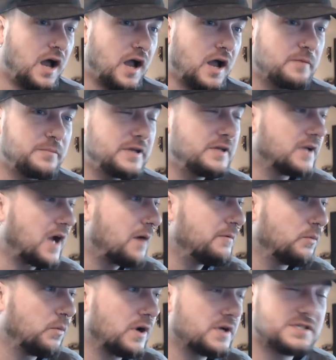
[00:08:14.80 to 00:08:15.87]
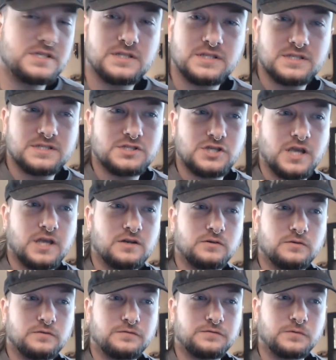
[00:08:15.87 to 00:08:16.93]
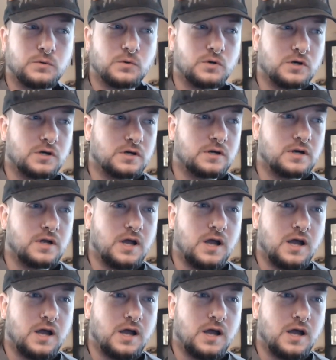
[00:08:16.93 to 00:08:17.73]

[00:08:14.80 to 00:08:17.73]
I've been I've been watching this channel for